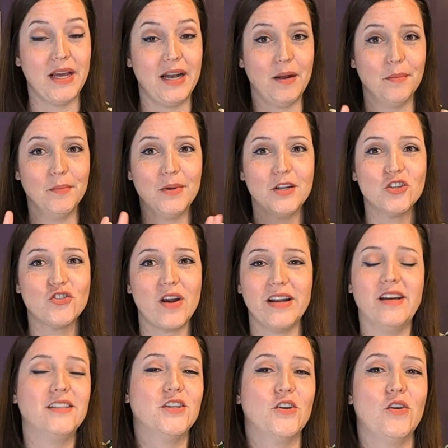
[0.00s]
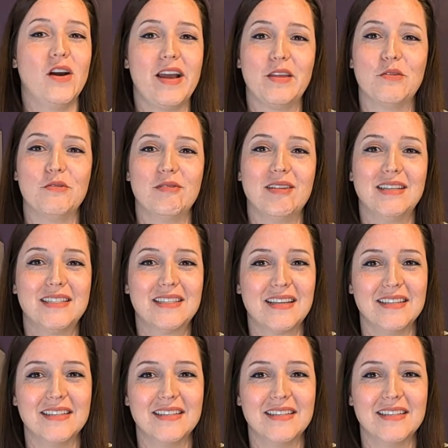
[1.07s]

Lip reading: and I'm going to try not to cry through this